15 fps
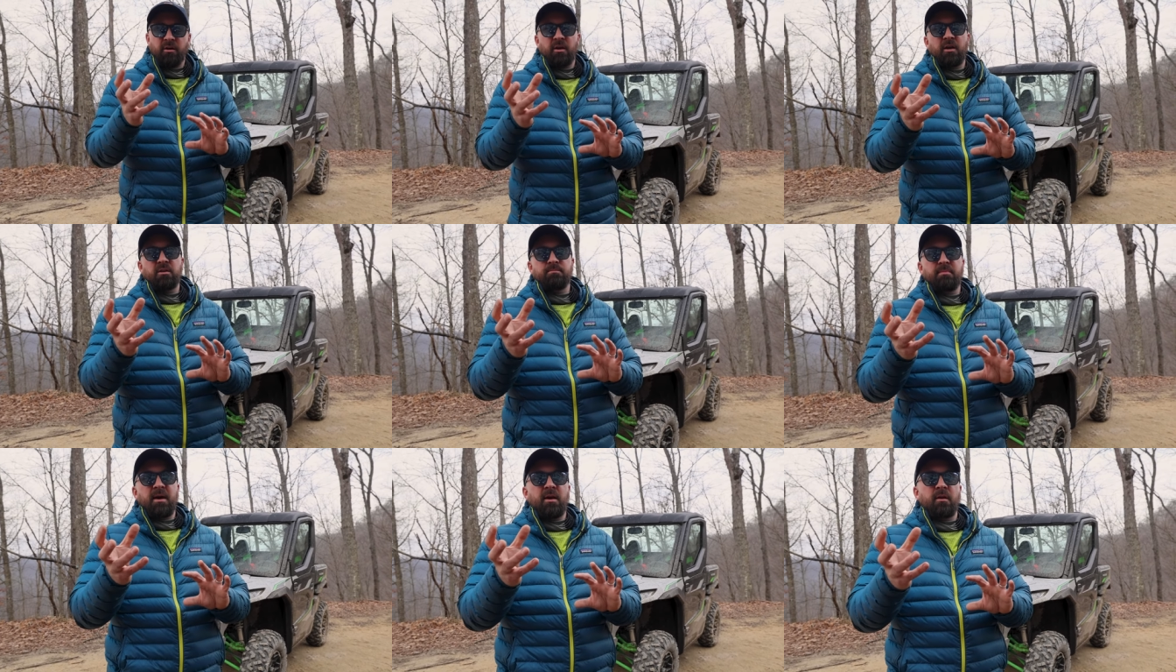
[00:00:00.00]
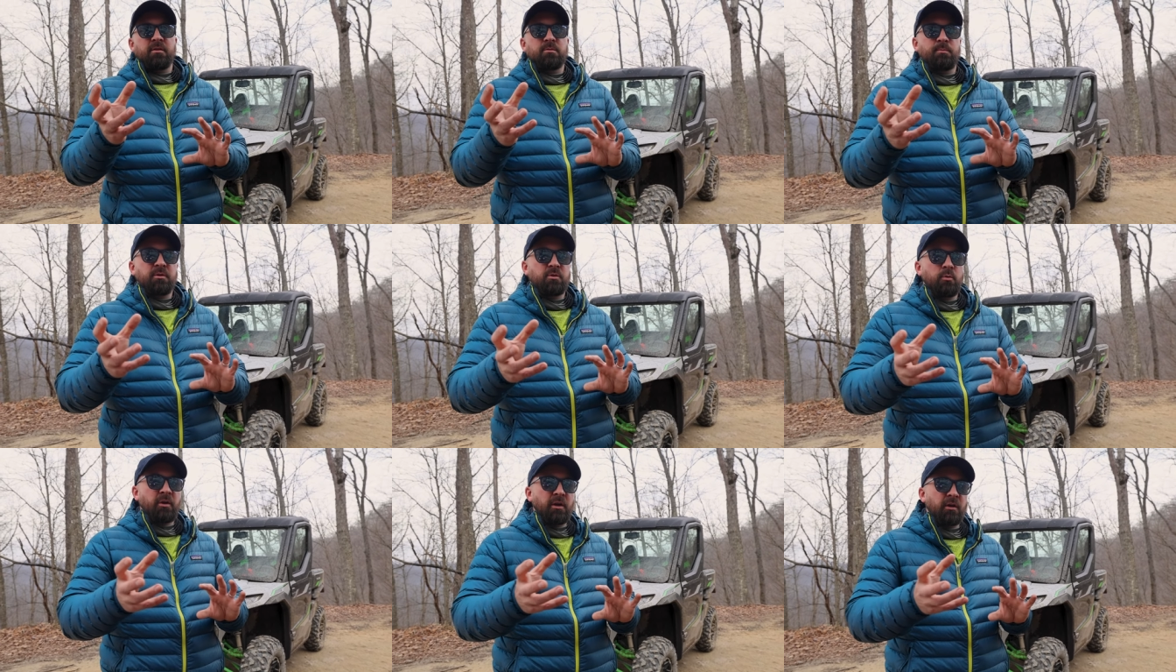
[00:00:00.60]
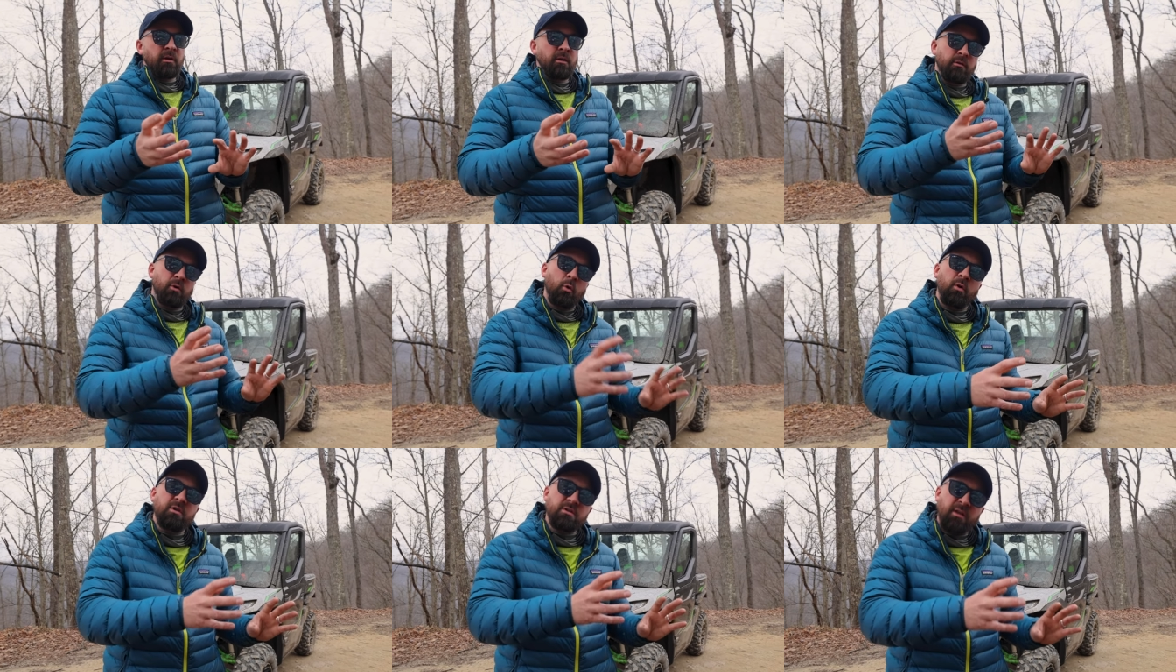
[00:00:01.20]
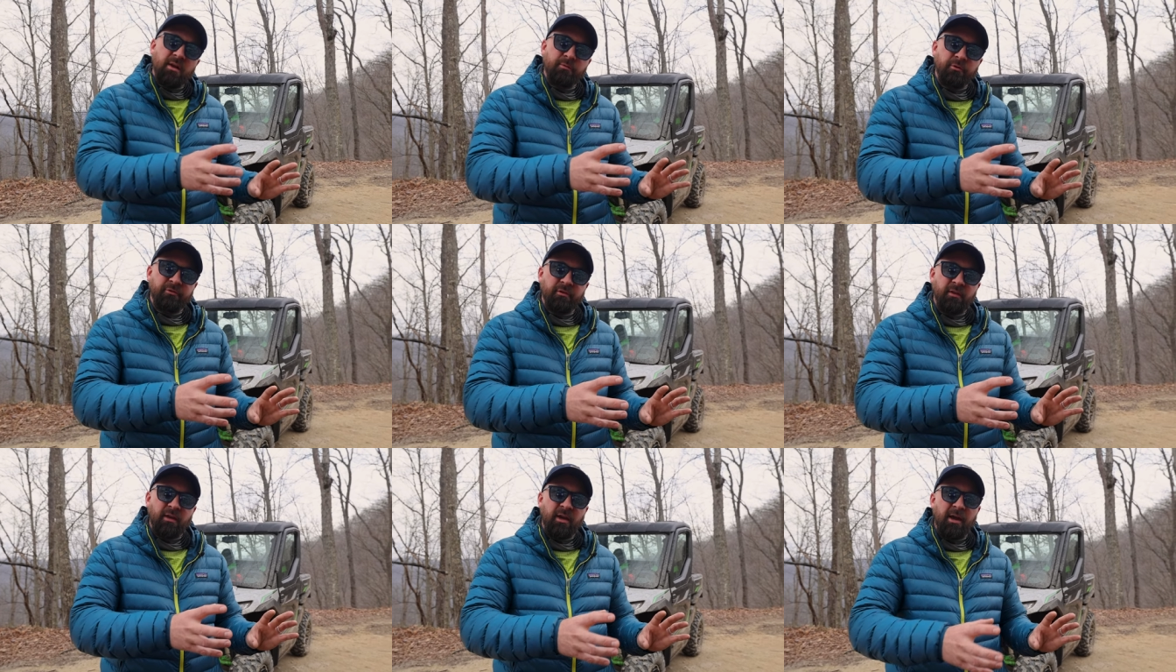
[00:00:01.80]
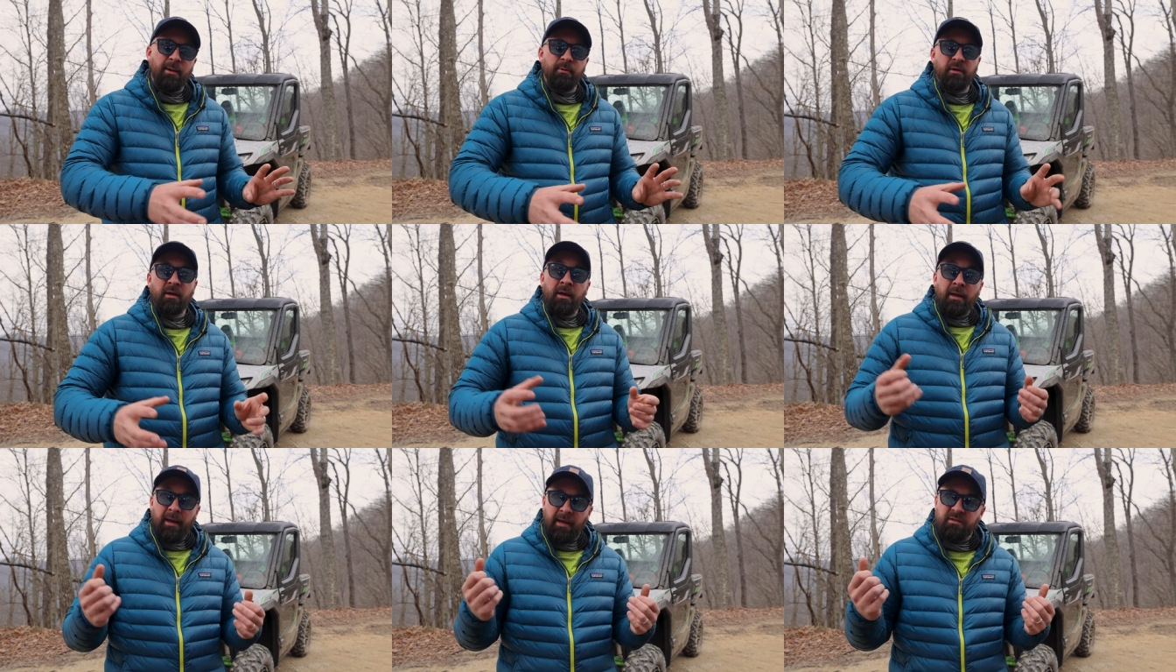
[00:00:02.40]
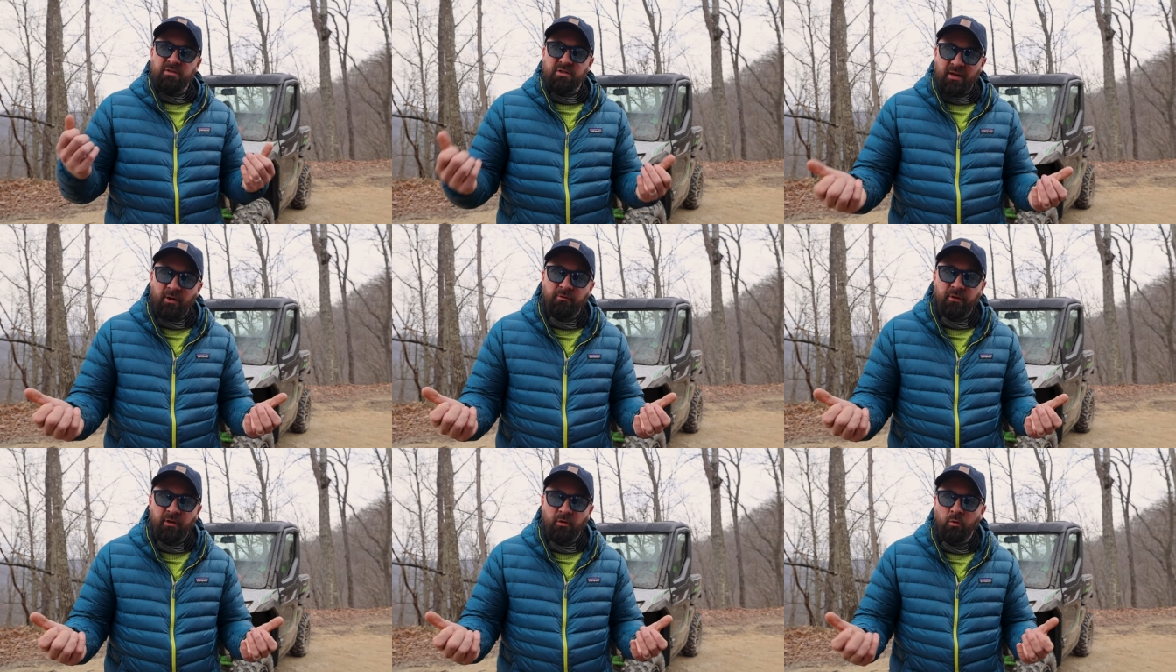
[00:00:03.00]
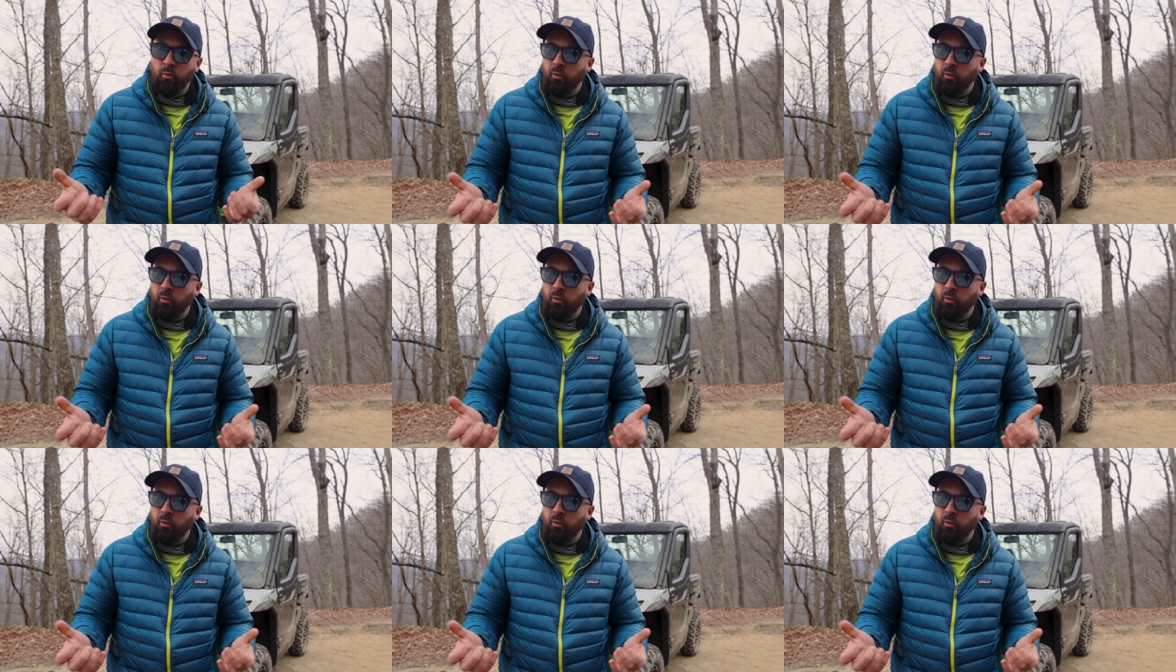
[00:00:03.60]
a nice balance between noise levels in the cabin and sounding